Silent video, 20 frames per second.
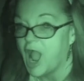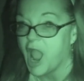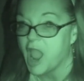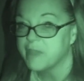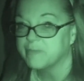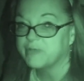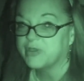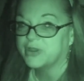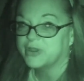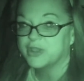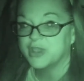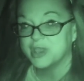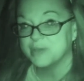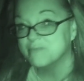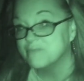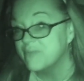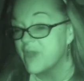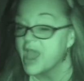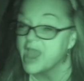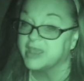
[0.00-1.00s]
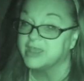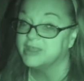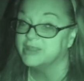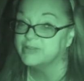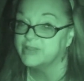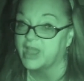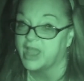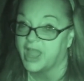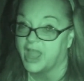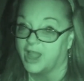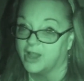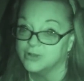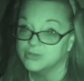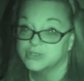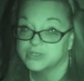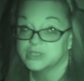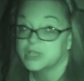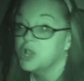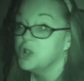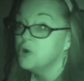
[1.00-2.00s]
I'm going to get back in the
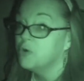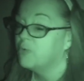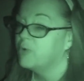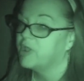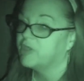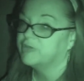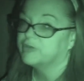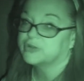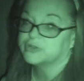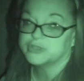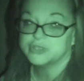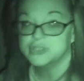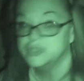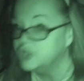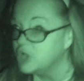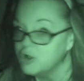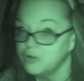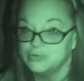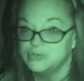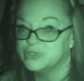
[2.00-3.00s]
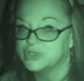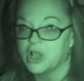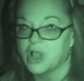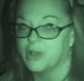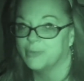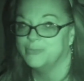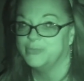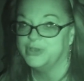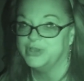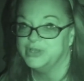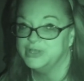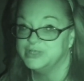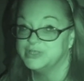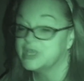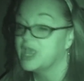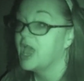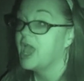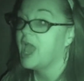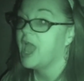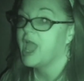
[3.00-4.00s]
house where there's no zombies
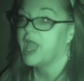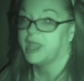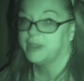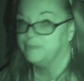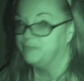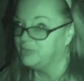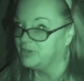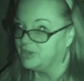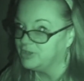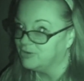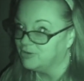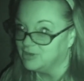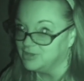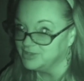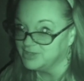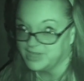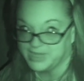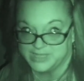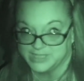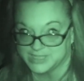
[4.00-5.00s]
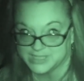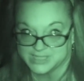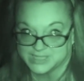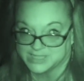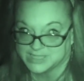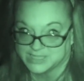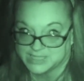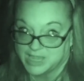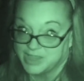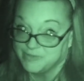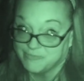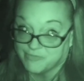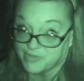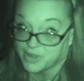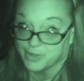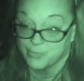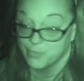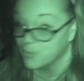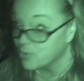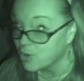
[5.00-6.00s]
and be all nice and safe
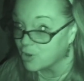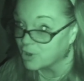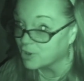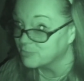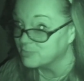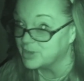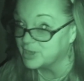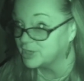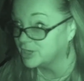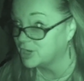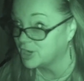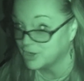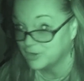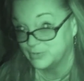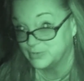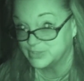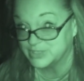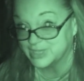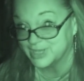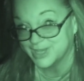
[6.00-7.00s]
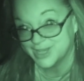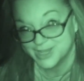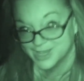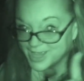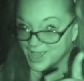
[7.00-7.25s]
and warm and cozy.